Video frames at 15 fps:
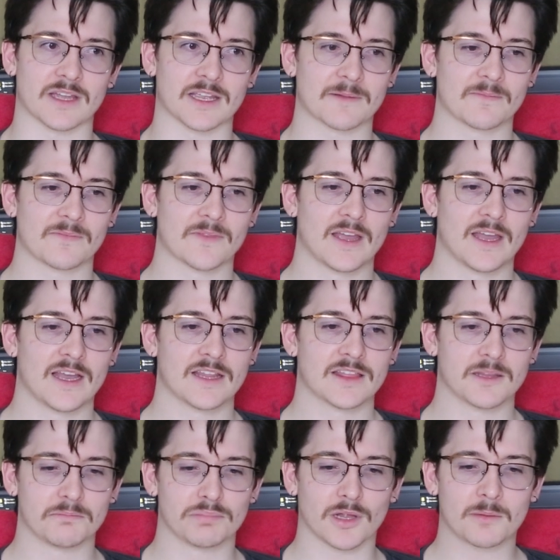Like,
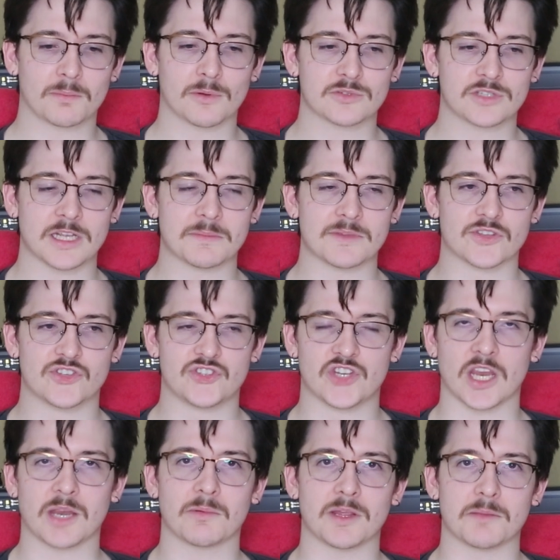the Blood Bowl team is
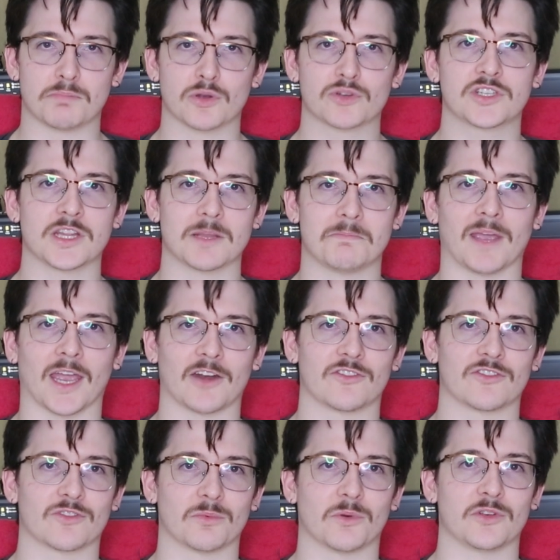genuinely pushing the
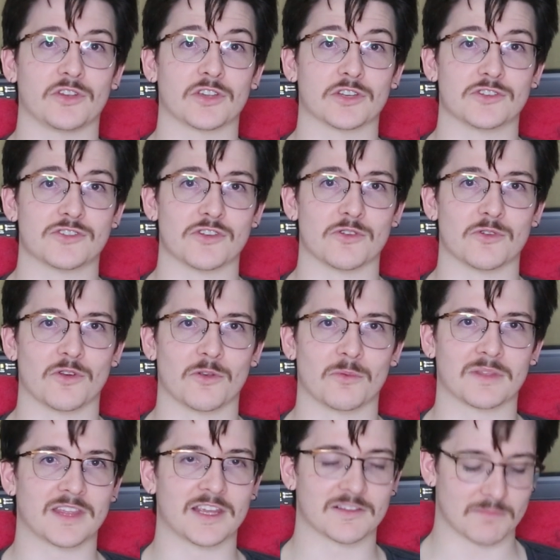boundaries of what you can do
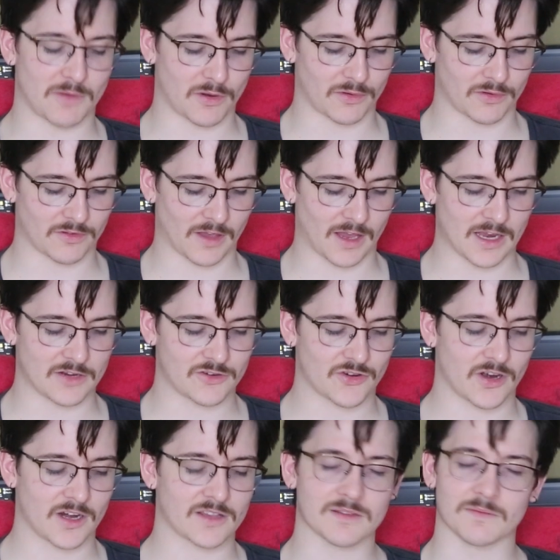with these models and
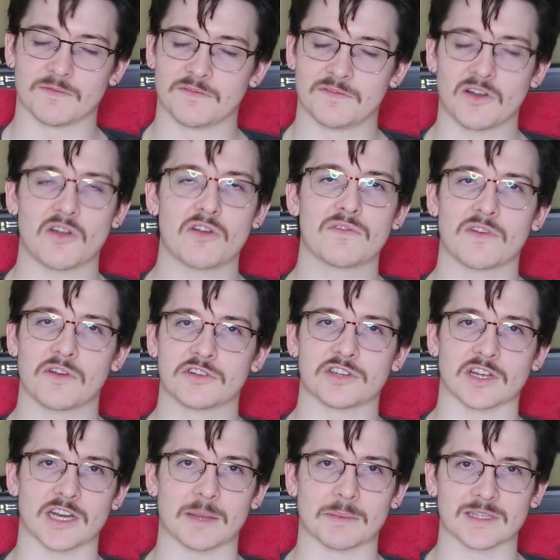trying some very, very
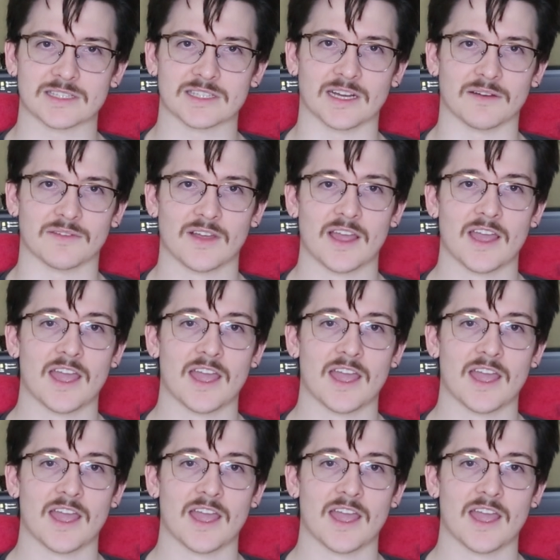dynamic stuff.